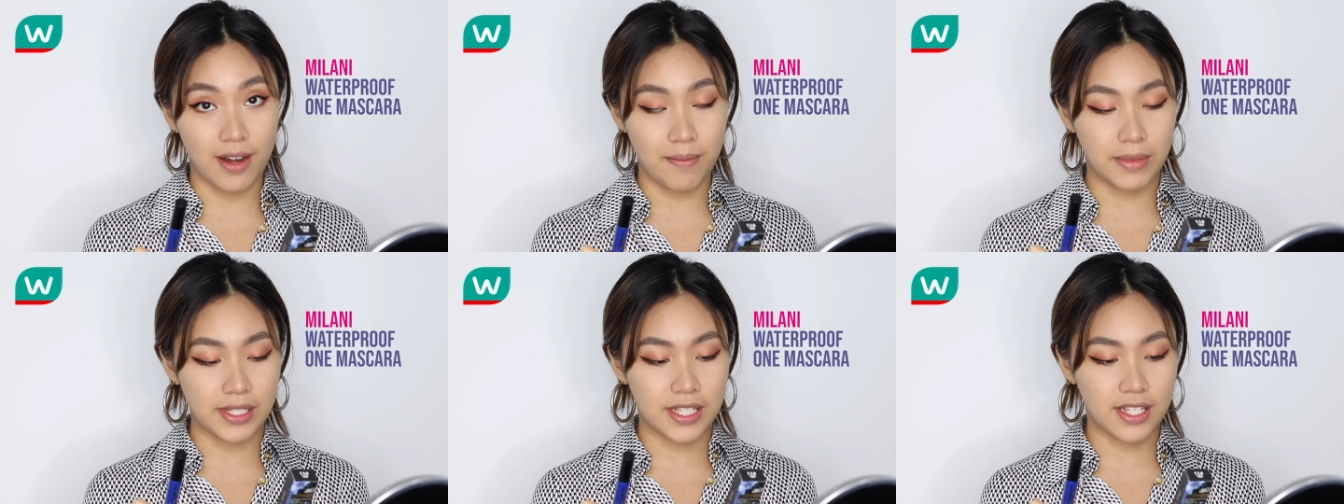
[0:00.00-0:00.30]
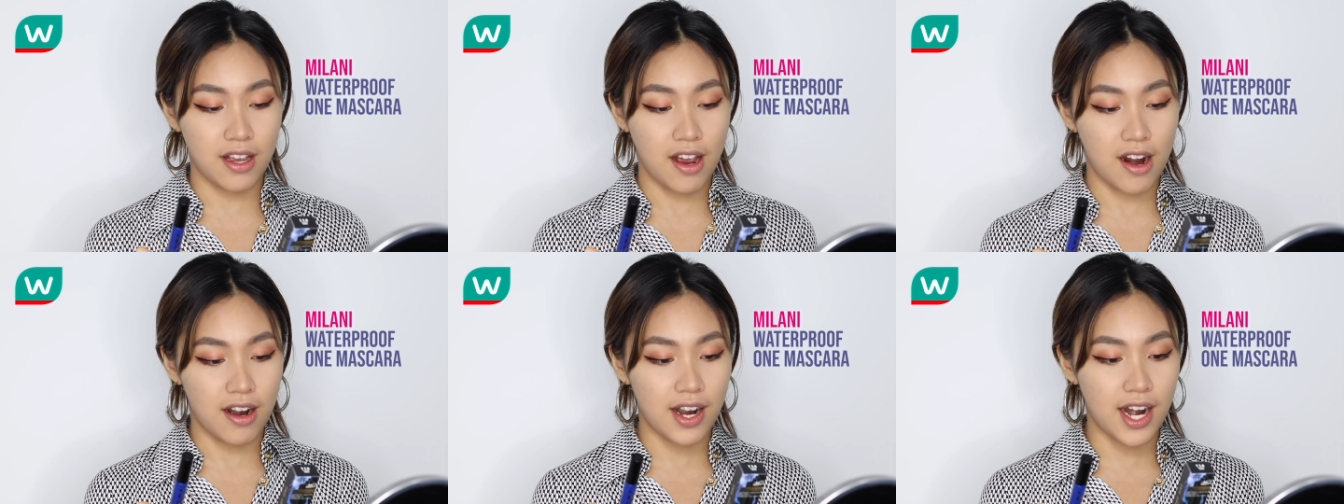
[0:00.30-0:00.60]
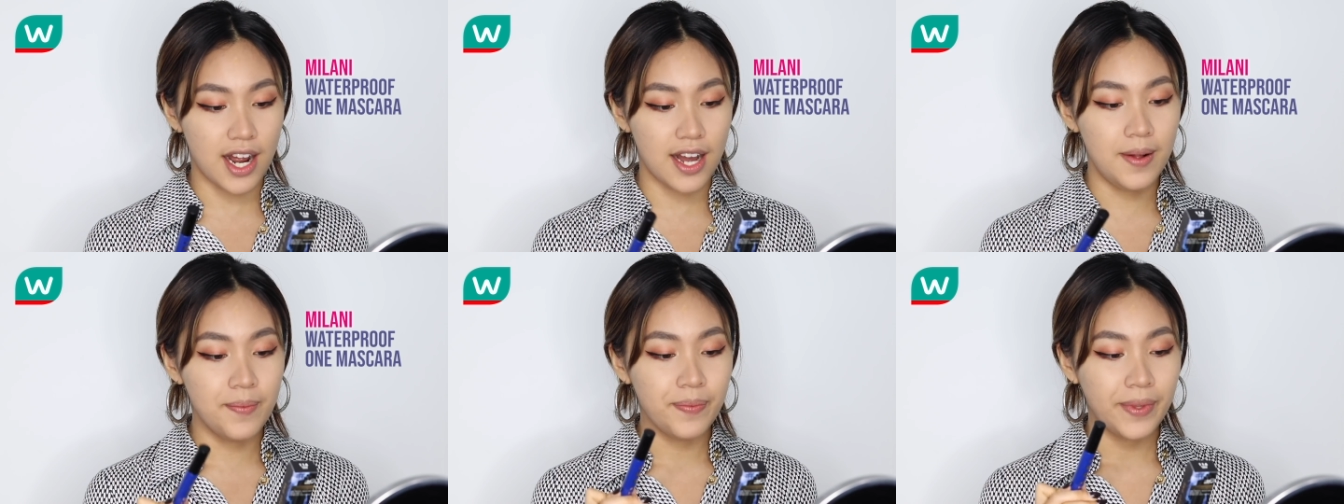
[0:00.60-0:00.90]

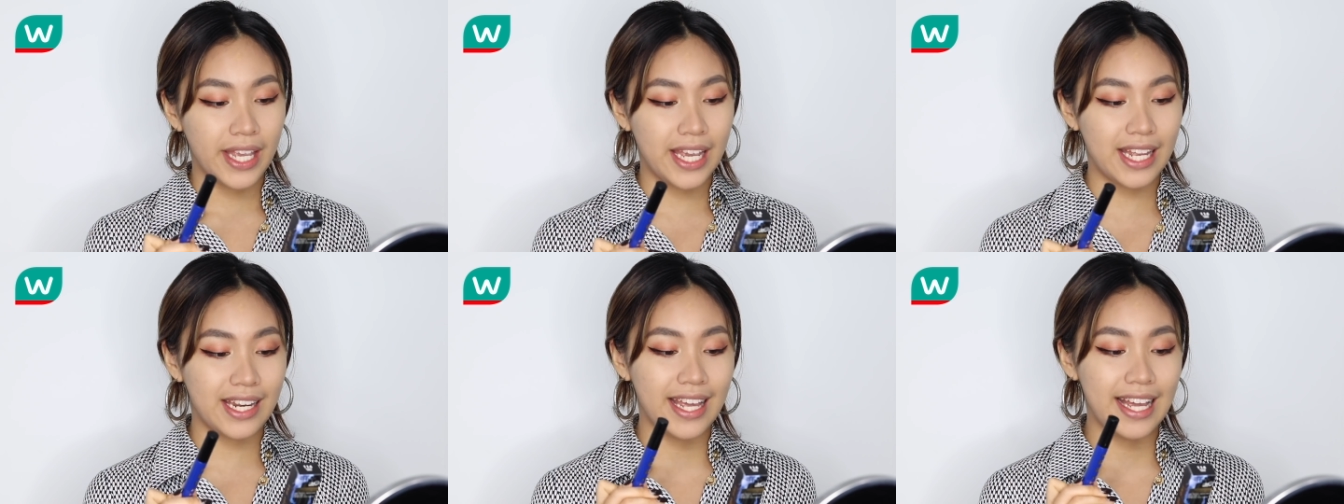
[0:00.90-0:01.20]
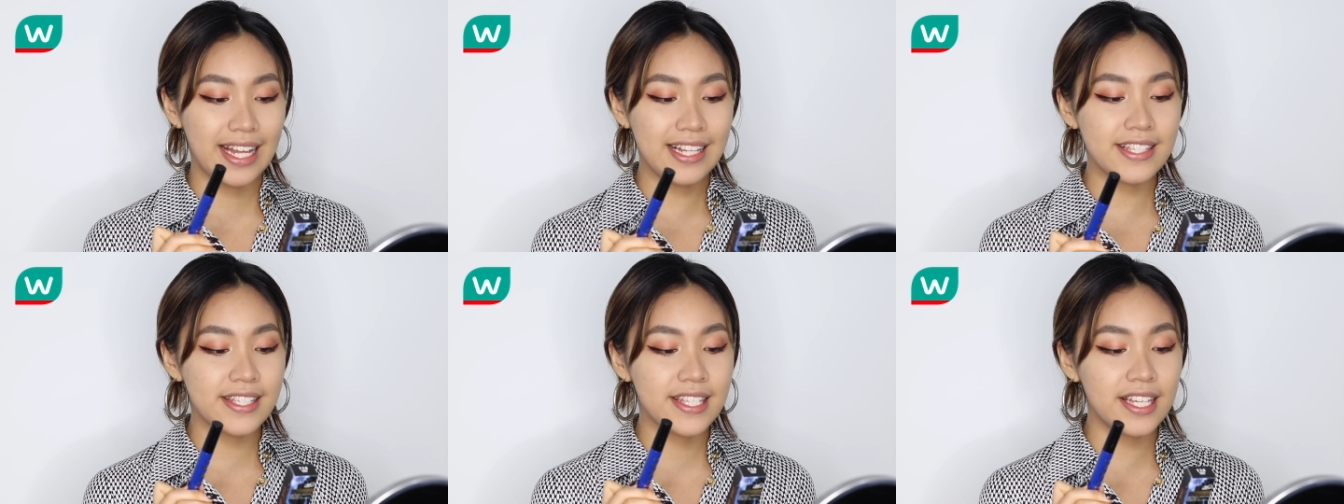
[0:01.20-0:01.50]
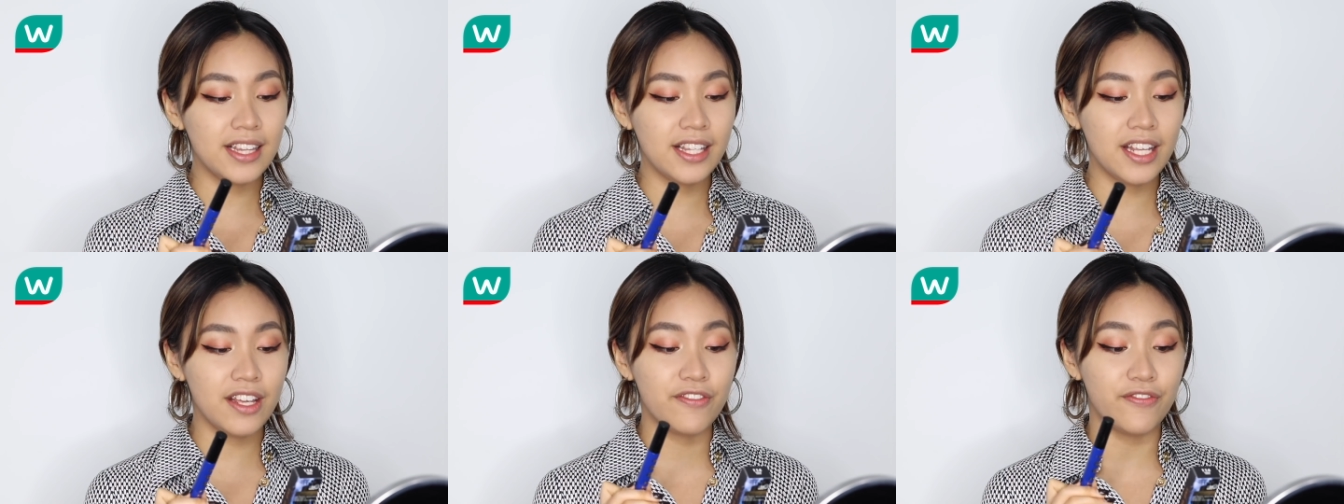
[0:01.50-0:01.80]
mascara. It
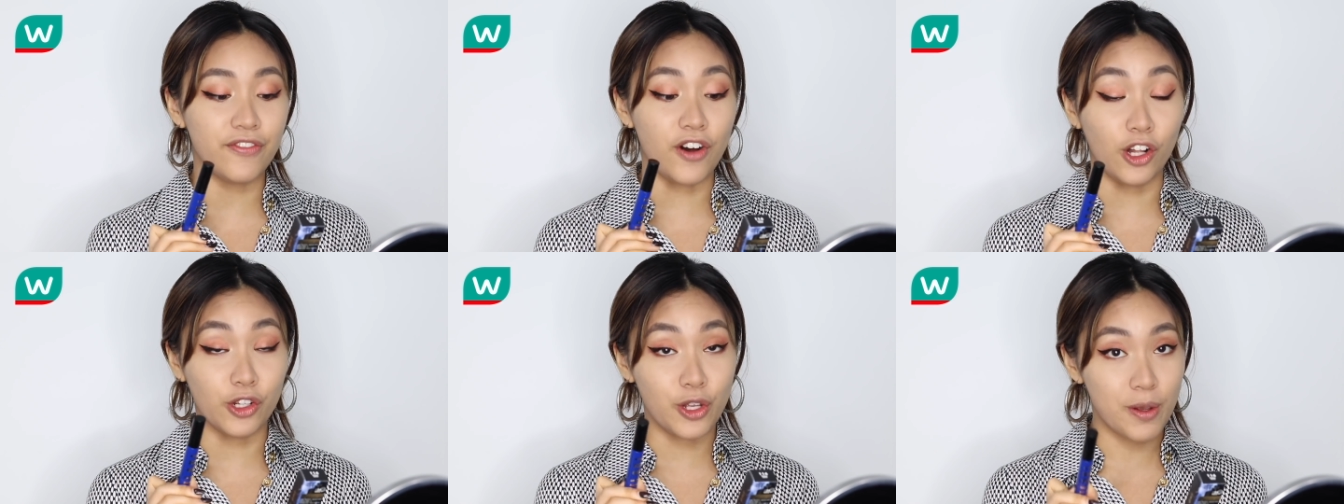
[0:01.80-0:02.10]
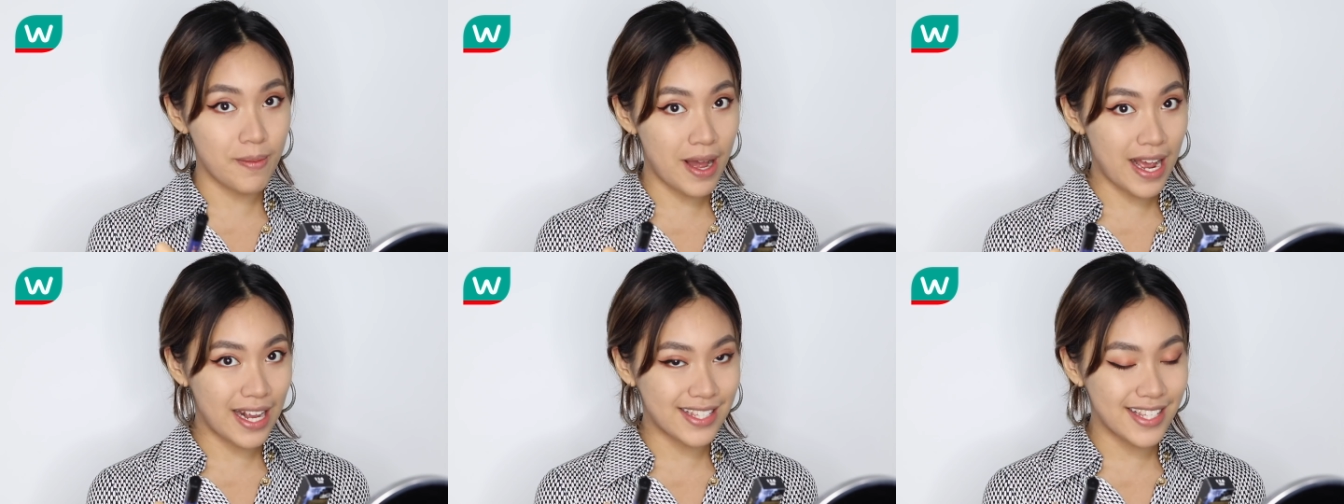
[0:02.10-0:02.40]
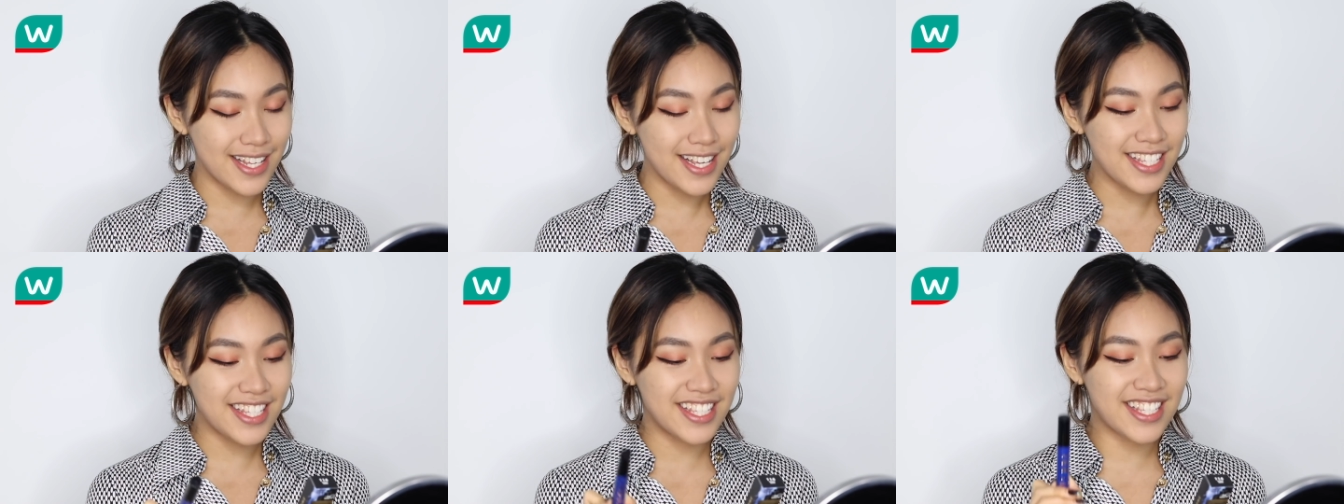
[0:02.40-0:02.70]
instantly
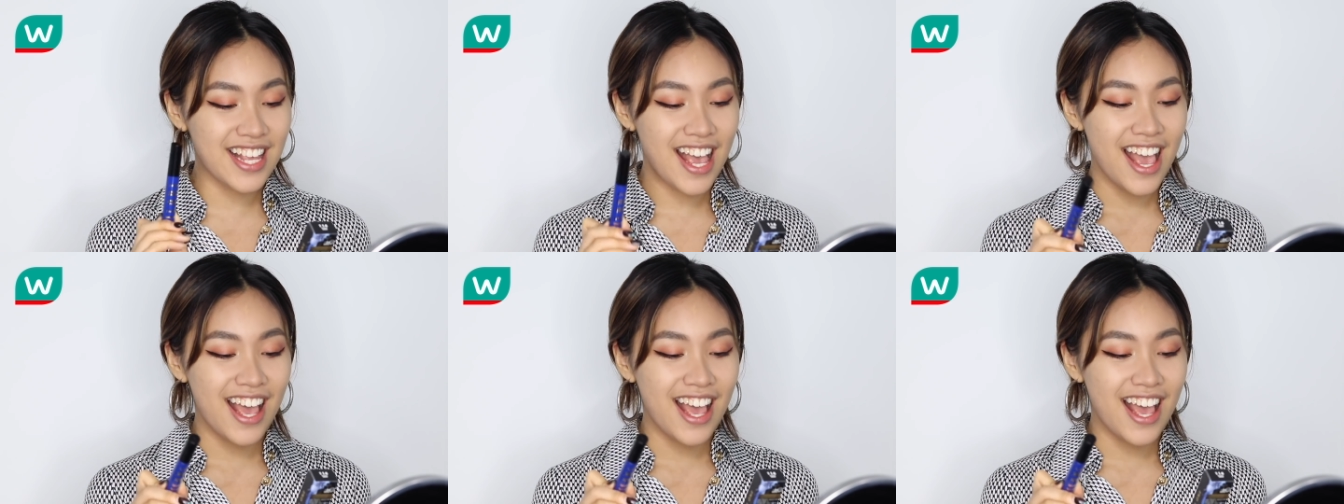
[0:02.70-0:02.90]
volumizes,